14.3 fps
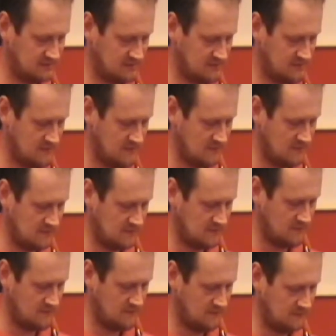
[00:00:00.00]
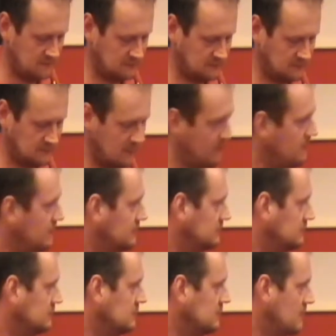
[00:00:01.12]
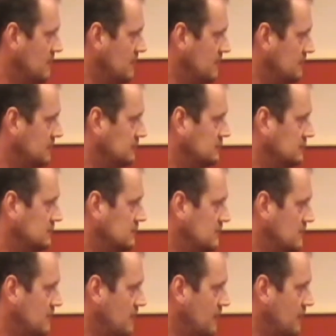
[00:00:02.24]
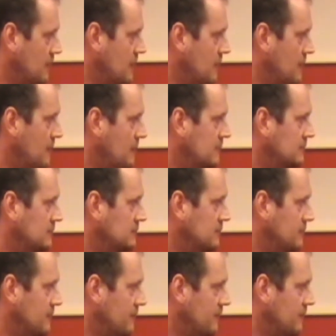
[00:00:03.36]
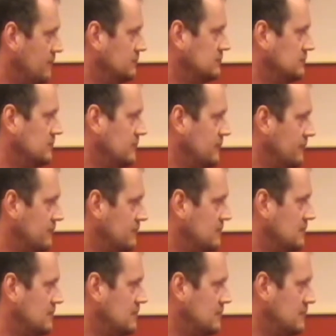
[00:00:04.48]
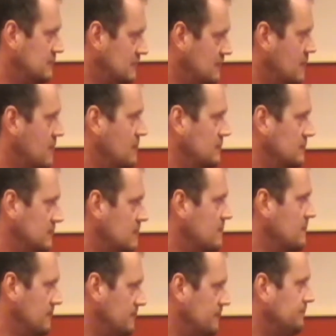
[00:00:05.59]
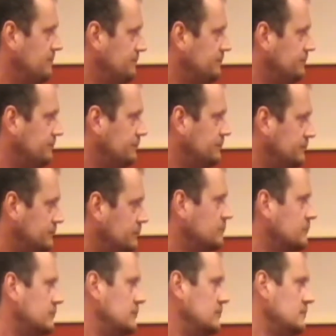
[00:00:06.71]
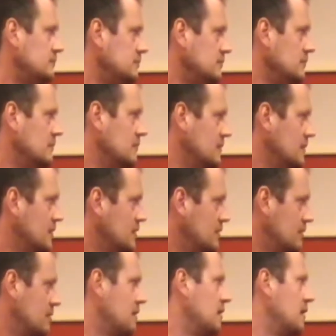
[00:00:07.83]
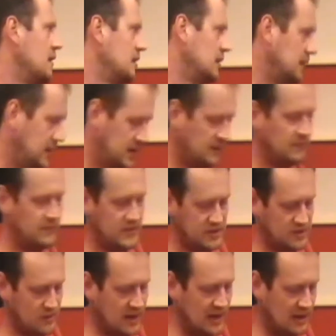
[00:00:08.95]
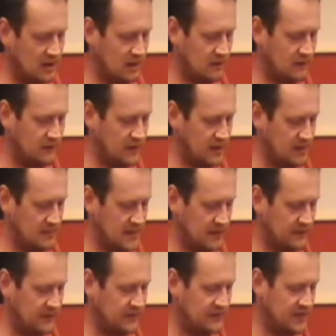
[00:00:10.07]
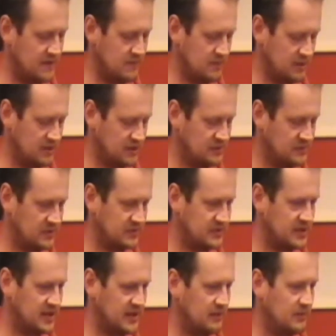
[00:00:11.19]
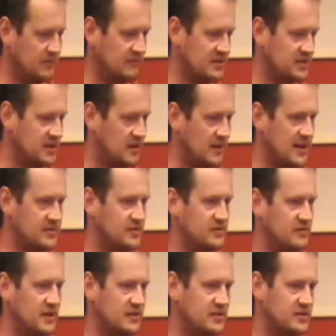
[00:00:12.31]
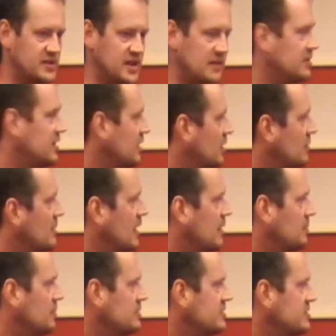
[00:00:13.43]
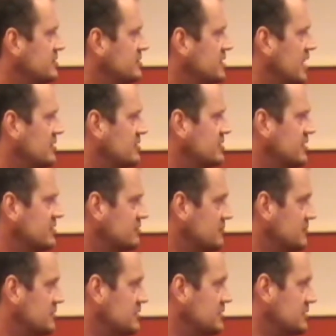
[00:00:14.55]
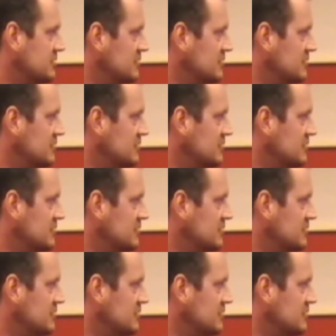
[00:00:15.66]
Because now I get things from Farnell's every so often, it's all different processors are all trying to take sort of like the high Beagle board things away from those. Yeah, there's quite a lot of A15 boards, but I think with RiskOS they're trying to stay with the OMAF, which is Texas Instruments,